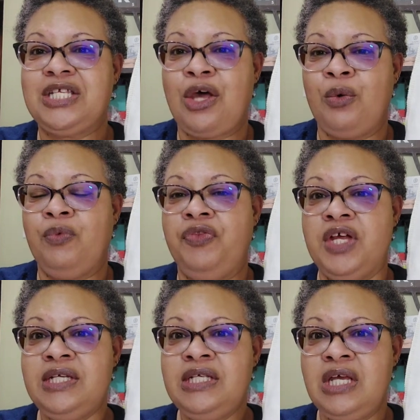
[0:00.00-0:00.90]
So
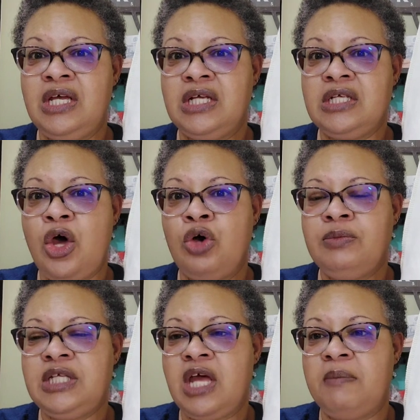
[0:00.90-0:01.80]
this is
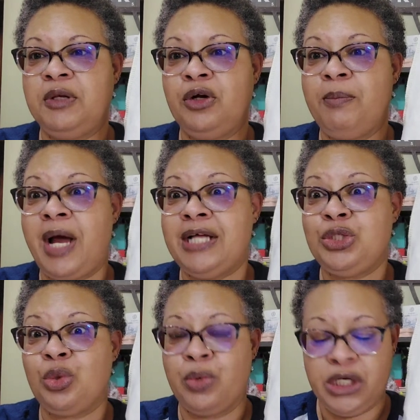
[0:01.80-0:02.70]
Home Sampler by
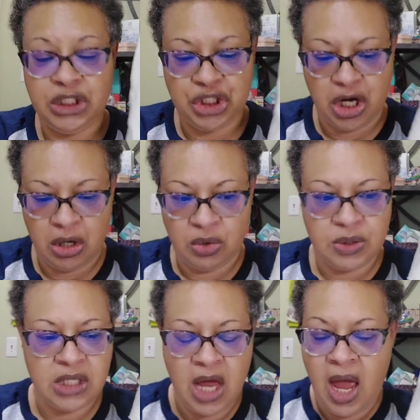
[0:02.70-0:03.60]
Durene
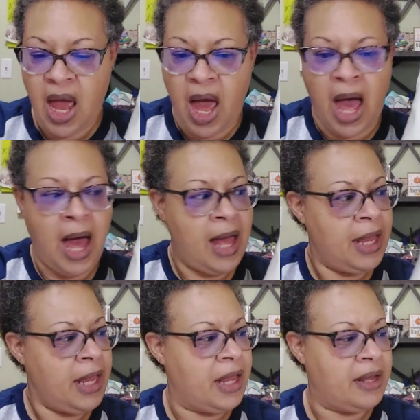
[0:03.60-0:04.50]
Jones.
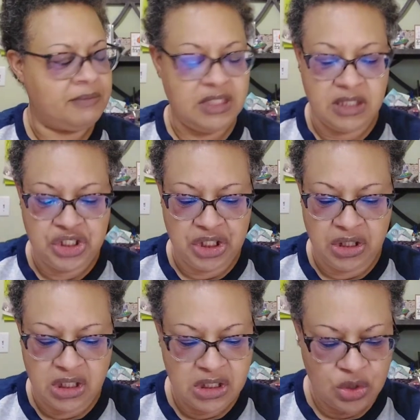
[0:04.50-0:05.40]
I am
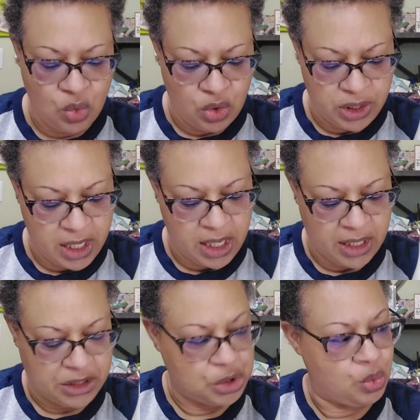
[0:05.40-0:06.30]
stitching this on
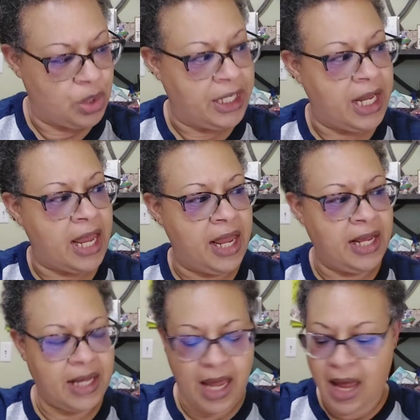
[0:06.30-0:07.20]
a
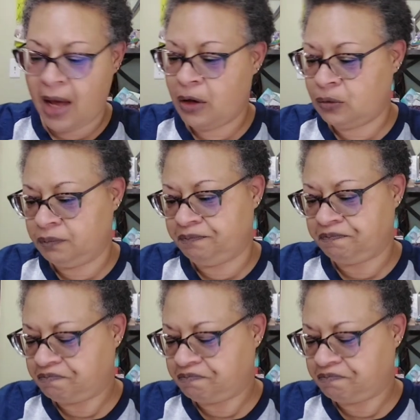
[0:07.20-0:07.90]
28 count.